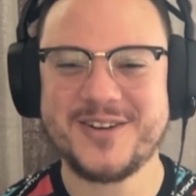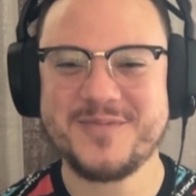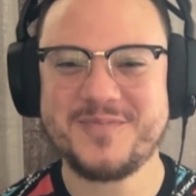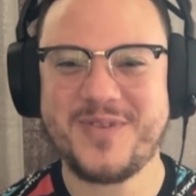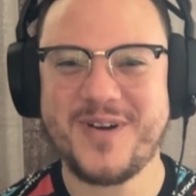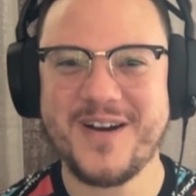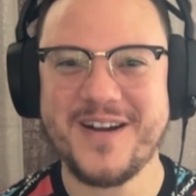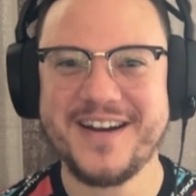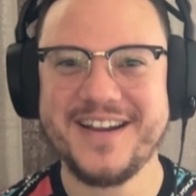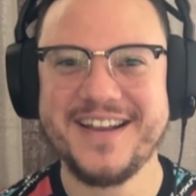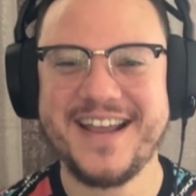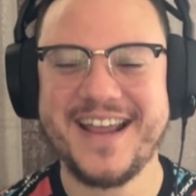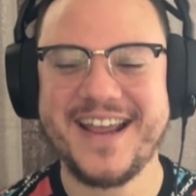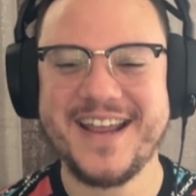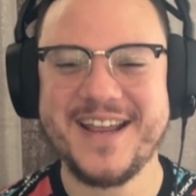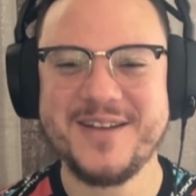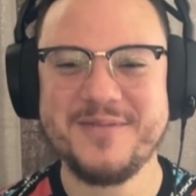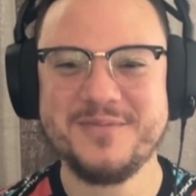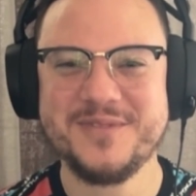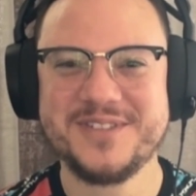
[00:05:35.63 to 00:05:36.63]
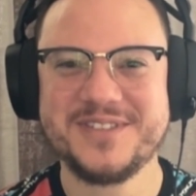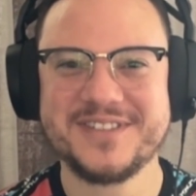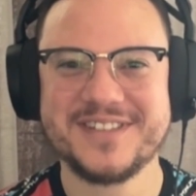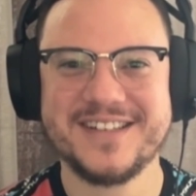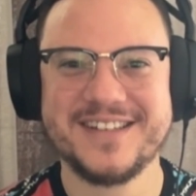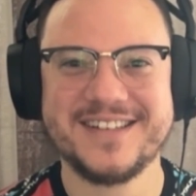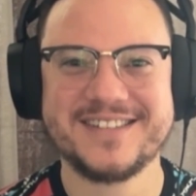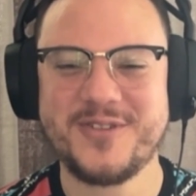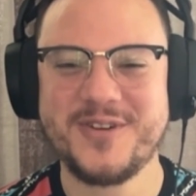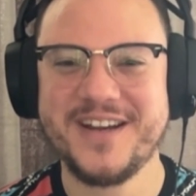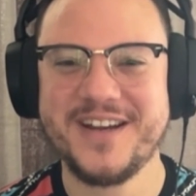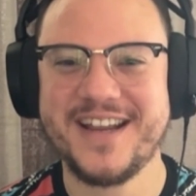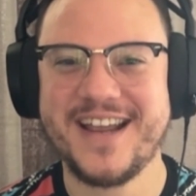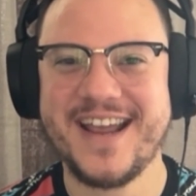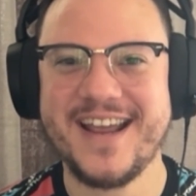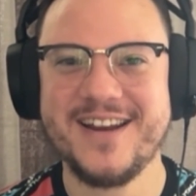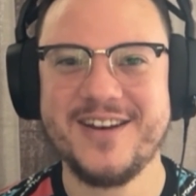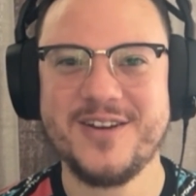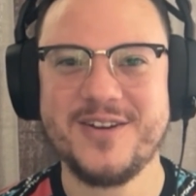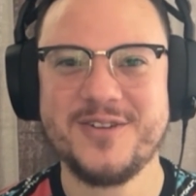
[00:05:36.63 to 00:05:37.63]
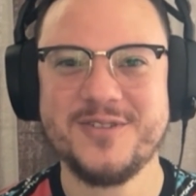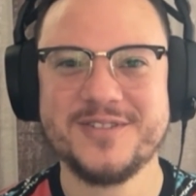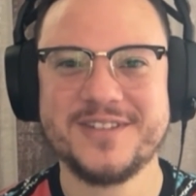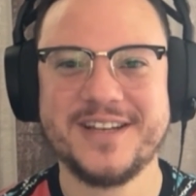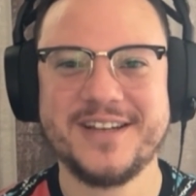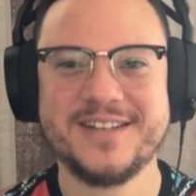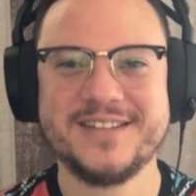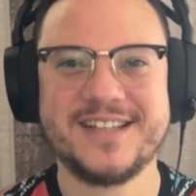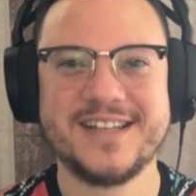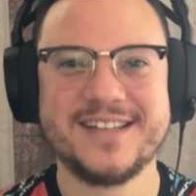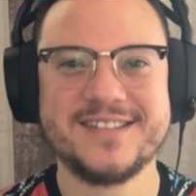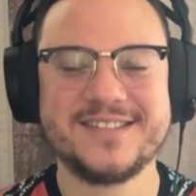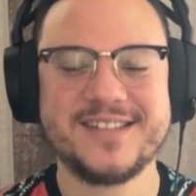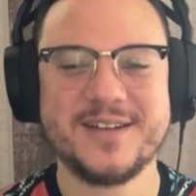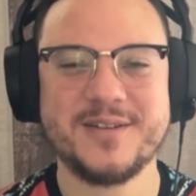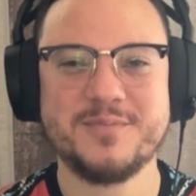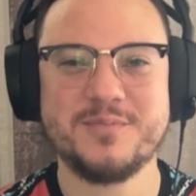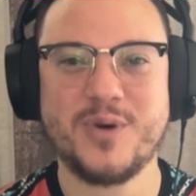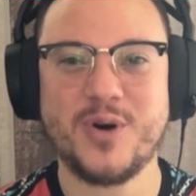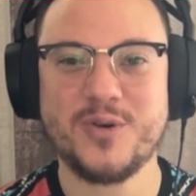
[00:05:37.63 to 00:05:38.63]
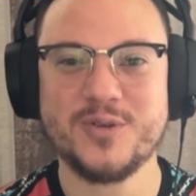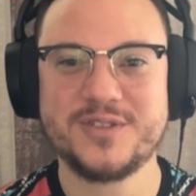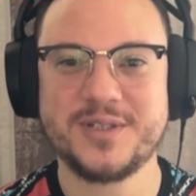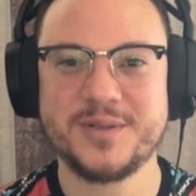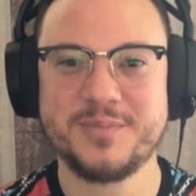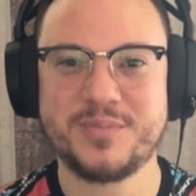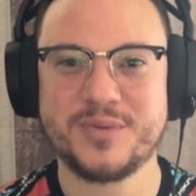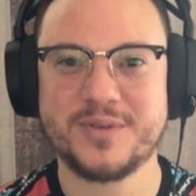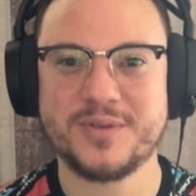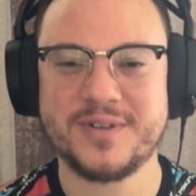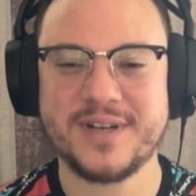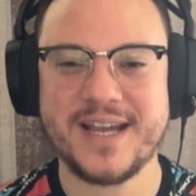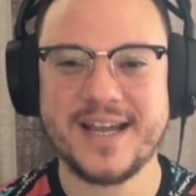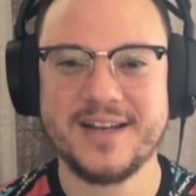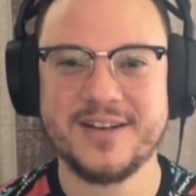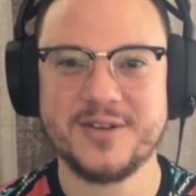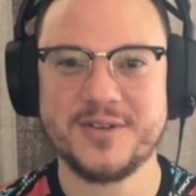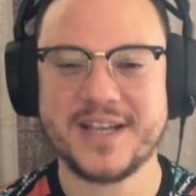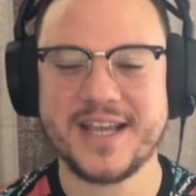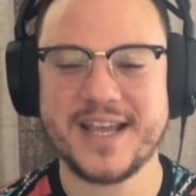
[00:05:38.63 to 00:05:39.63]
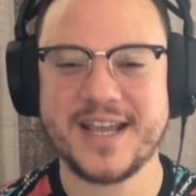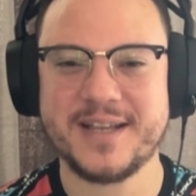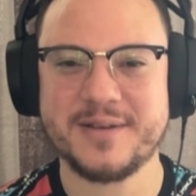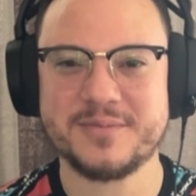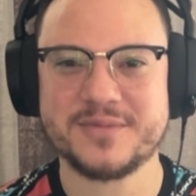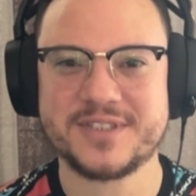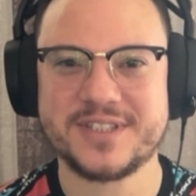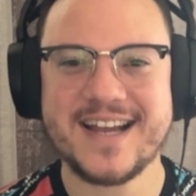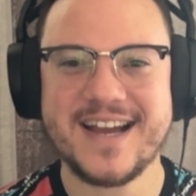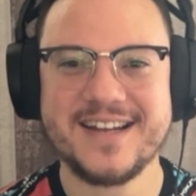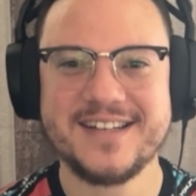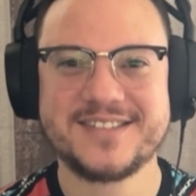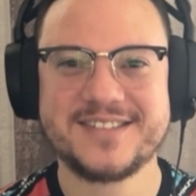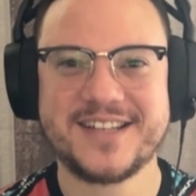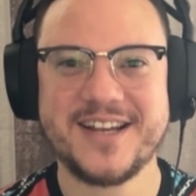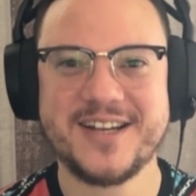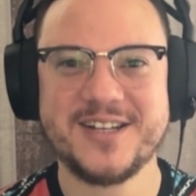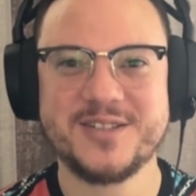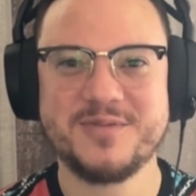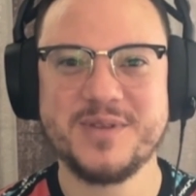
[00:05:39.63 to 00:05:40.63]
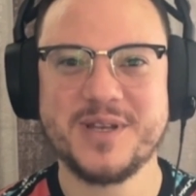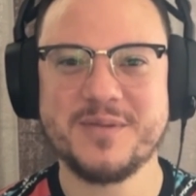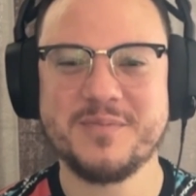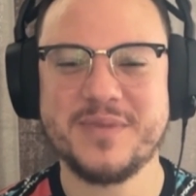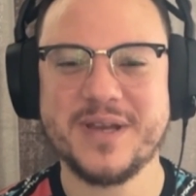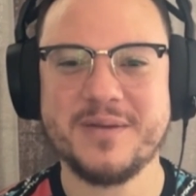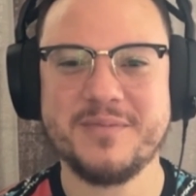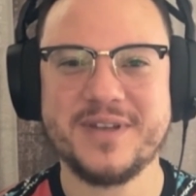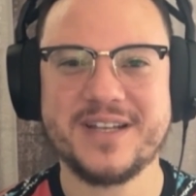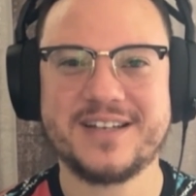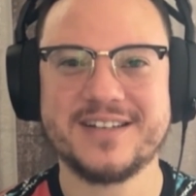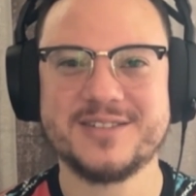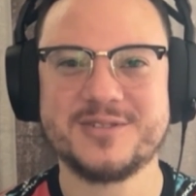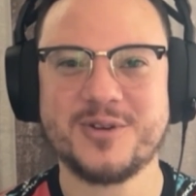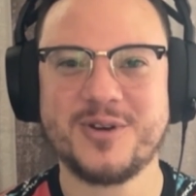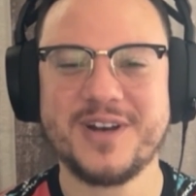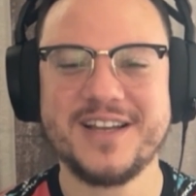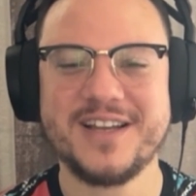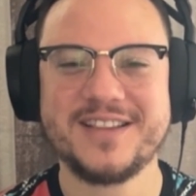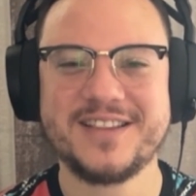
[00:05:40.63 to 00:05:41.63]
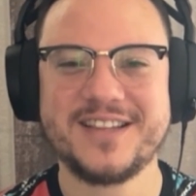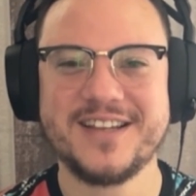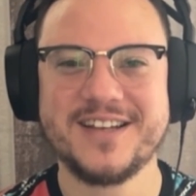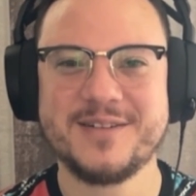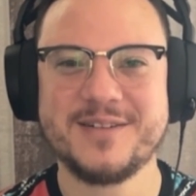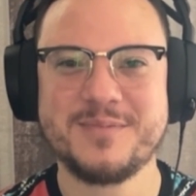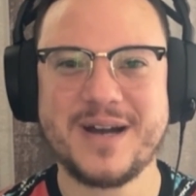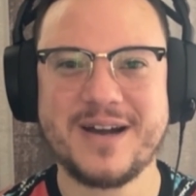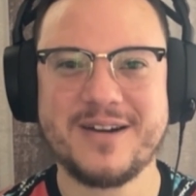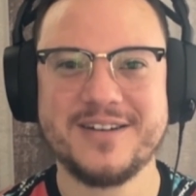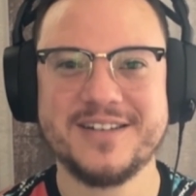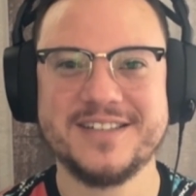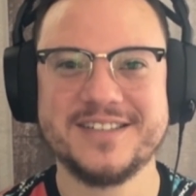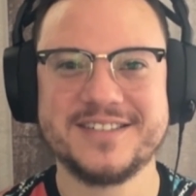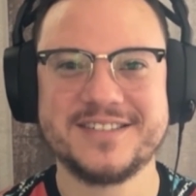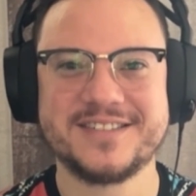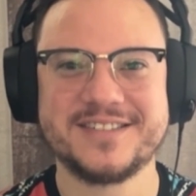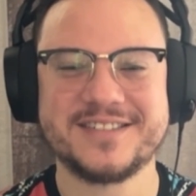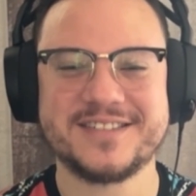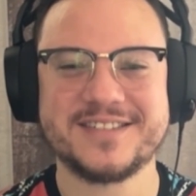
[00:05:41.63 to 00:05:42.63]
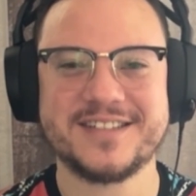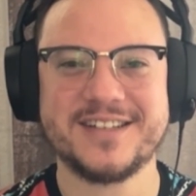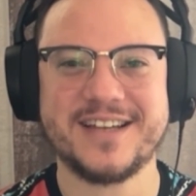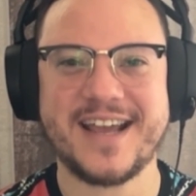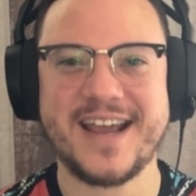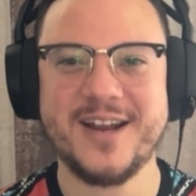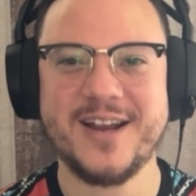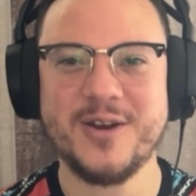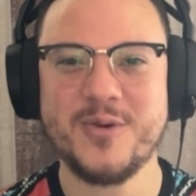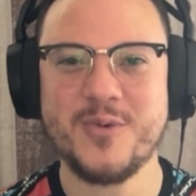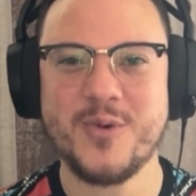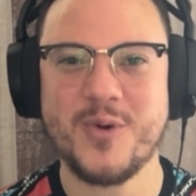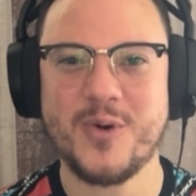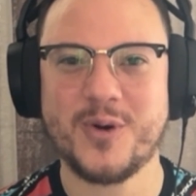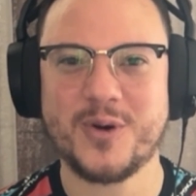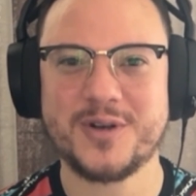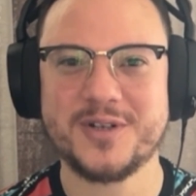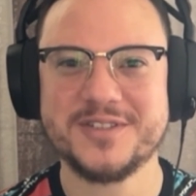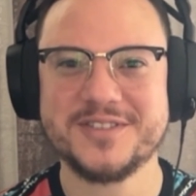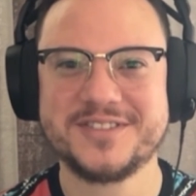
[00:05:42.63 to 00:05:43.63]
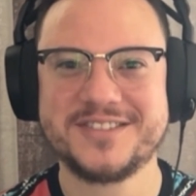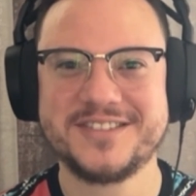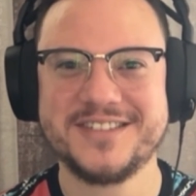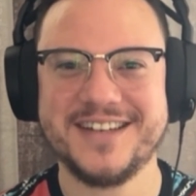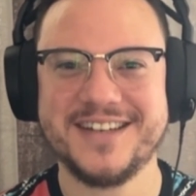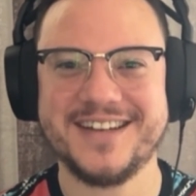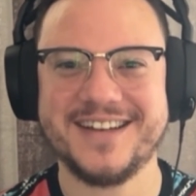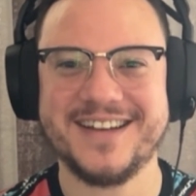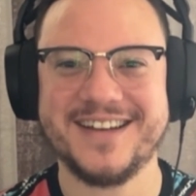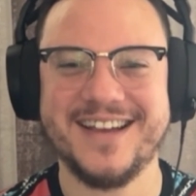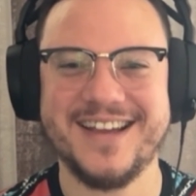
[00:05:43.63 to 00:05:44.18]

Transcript: third-party games covering Halo, they said multiple Halo games. That kind of scares me a bit because all I think about is Halo Wars